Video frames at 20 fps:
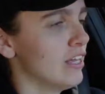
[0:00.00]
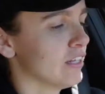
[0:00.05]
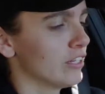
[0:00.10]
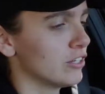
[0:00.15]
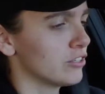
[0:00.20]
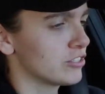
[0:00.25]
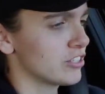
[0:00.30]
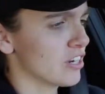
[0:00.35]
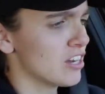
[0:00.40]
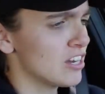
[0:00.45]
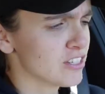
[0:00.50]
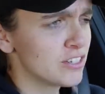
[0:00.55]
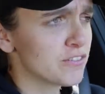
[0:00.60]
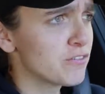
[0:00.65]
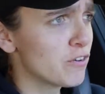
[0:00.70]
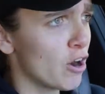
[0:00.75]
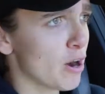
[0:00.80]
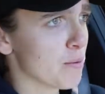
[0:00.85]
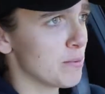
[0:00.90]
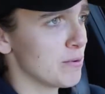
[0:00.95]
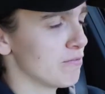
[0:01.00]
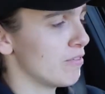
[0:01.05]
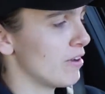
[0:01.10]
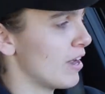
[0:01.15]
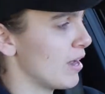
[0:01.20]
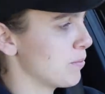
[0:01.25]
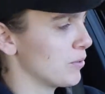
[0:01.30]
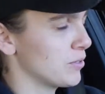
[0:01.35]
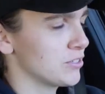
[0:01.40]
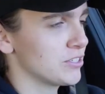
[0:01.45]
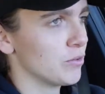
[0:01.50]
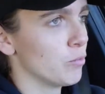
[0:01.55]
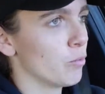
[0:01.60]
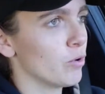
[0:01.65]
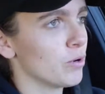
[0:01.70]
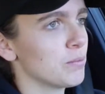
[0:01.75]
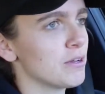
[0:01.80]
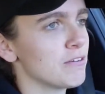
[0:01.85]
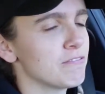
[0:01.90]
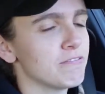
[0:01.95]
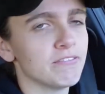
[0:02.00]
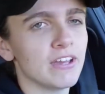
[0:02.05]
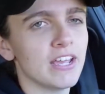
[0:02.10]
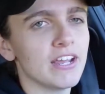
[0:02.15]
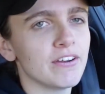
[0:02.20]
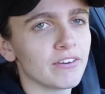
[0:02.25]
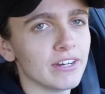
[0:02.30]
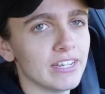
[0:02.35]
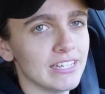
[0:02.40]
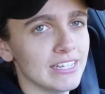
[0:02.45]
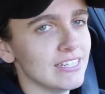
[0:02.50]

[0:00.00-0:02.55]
There's tons of carbon fiber. It's in one of my favorite